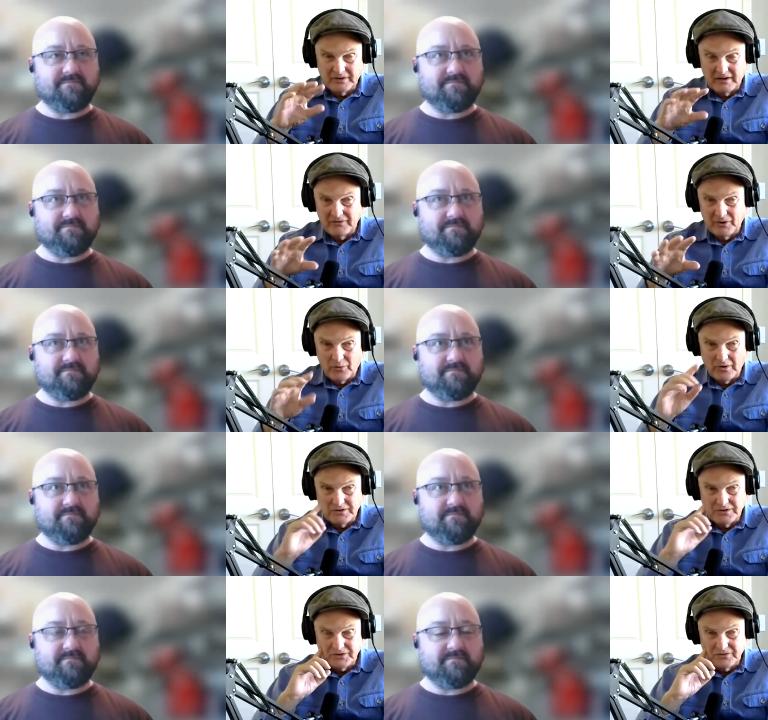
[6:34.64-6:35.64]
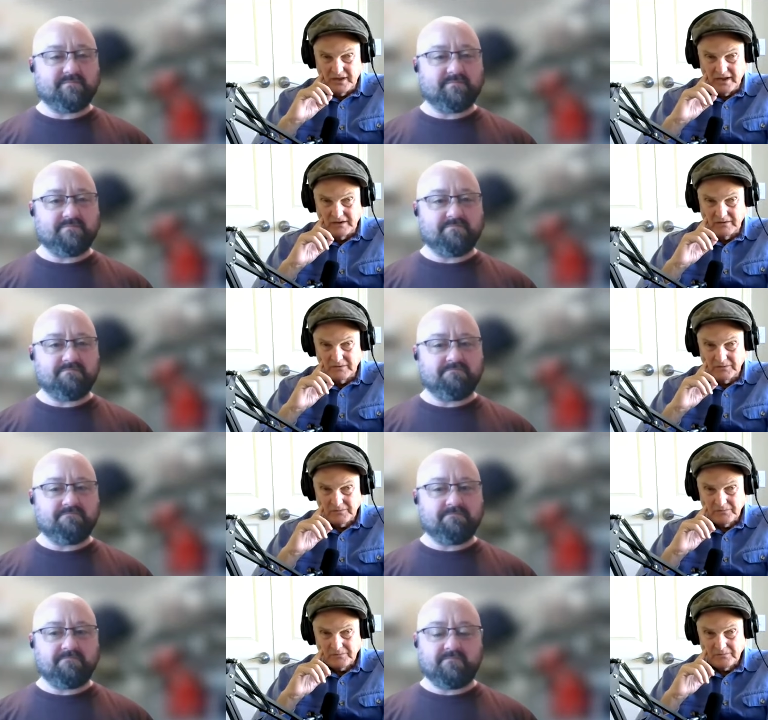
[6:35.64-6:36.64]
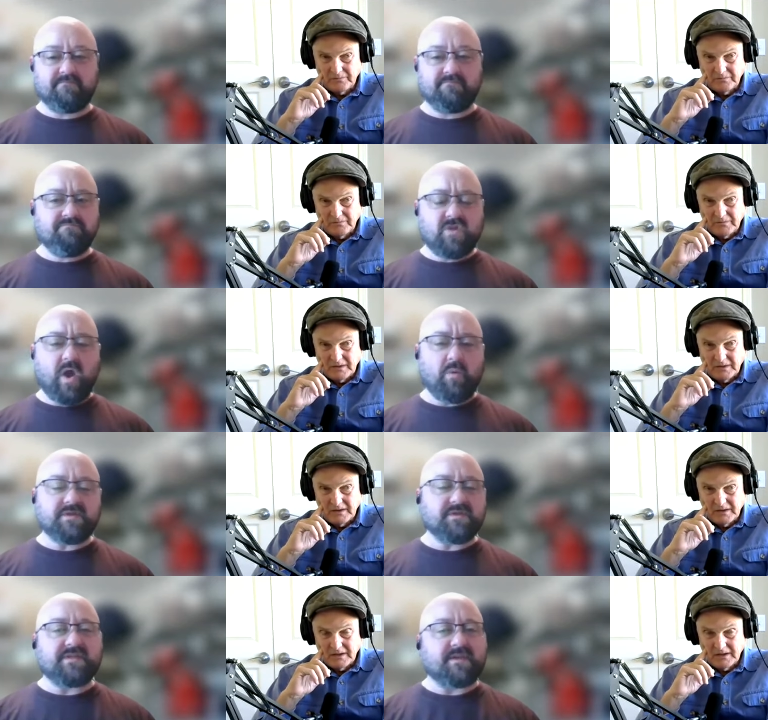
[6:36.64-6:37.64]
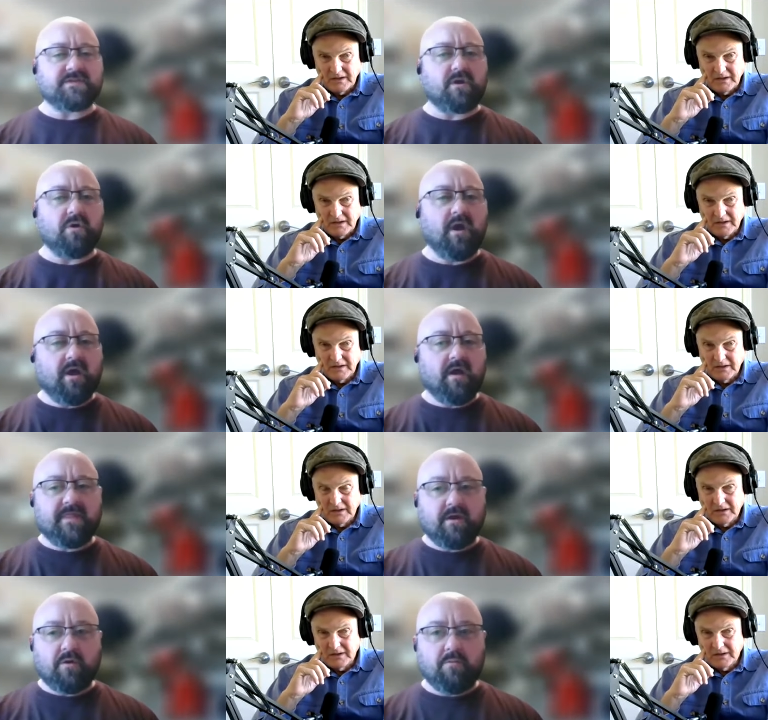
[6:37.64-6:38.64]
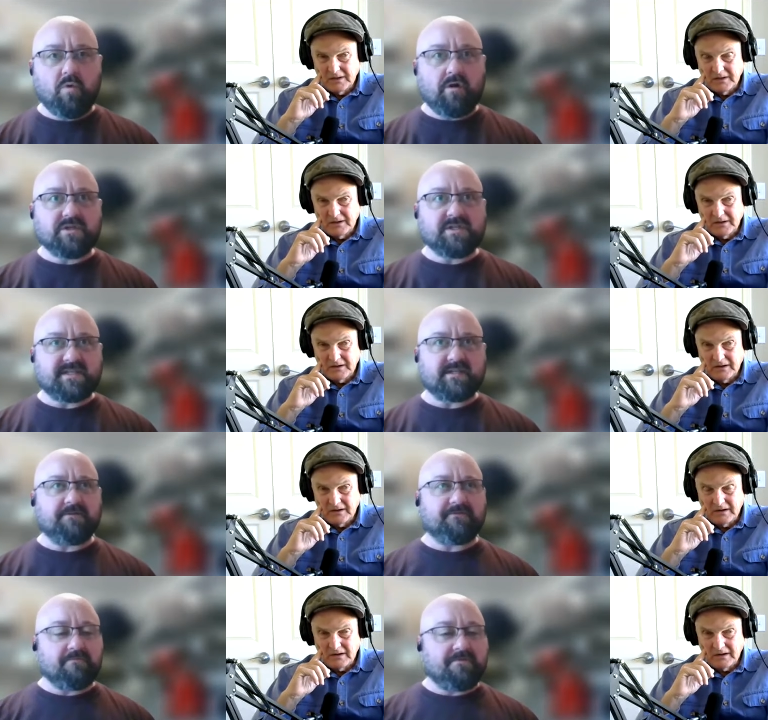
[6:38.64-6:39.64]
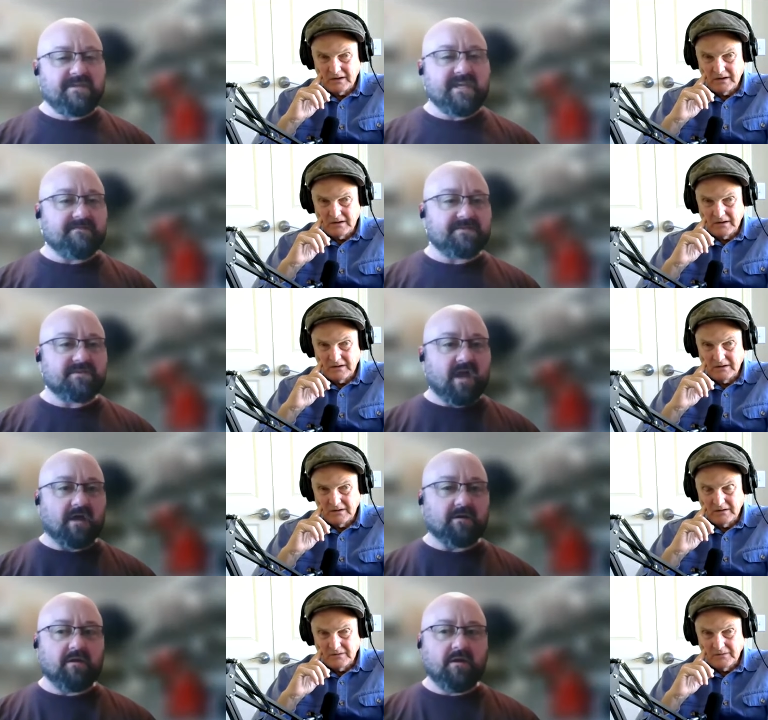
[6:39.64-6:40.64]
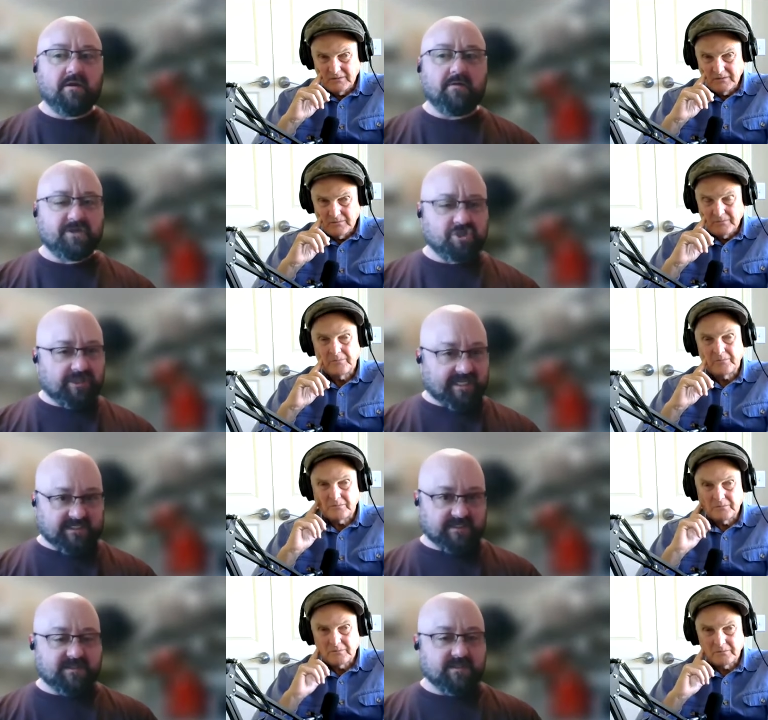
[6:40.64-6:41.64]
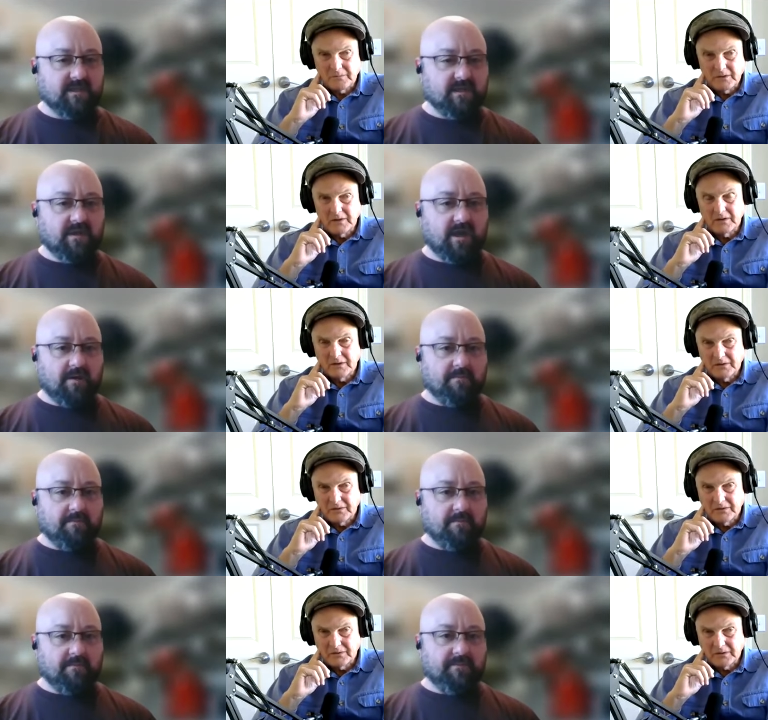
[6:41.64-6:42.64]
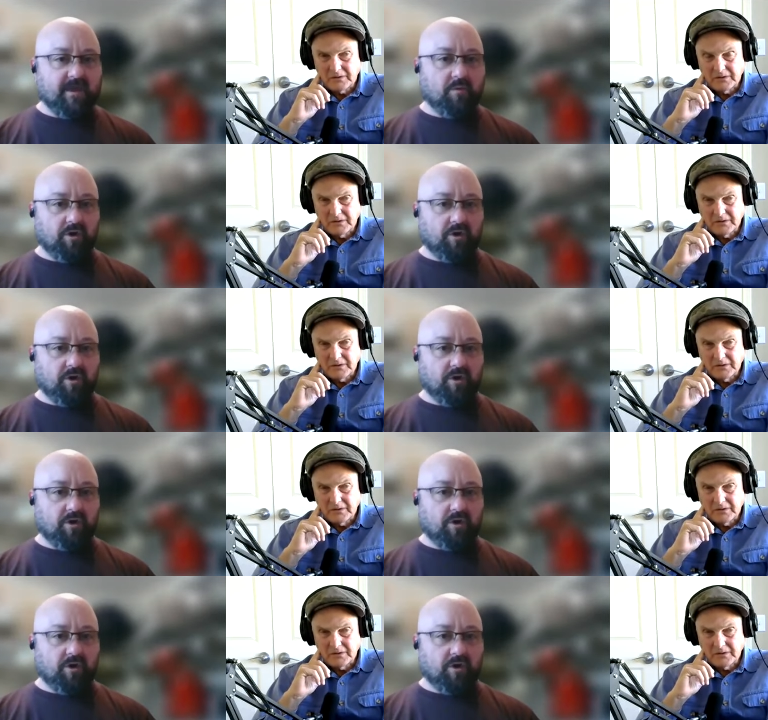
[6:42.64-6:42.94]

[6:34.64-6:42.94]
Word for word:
Speaker 1: uh, the origins of that?
Speaker 2: No, I wouldn't say so. They were more descended from thieves, not vigilantes. Um, they